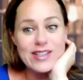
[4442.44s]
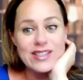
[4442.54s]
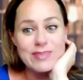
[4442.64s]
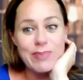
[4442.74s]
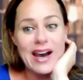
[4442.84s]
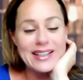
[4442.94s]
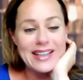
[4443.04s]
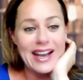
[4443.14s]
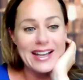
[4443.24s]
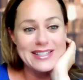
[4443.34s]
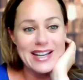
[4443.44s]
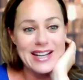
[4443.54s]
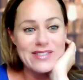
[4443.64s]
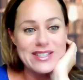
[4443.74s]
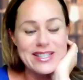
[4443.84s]
your podcast and I
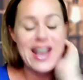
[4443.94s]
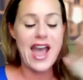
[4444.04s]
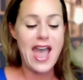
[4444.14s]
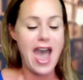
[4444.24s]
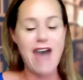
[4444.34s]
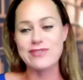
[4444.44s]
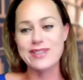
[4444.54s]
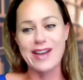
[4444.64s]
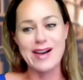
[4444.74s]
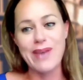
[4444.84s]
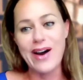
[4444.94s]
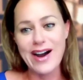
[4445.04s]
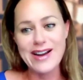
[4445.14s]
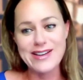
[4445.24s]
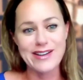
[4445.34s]
was like, I have to come
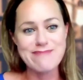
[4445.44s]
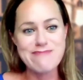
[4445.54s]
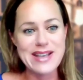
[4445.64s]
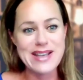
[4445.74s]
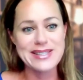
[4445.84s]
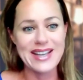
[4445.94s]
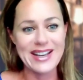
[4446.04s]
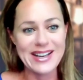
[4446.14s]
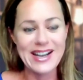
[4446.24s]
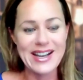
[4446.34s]
on. You're amazing.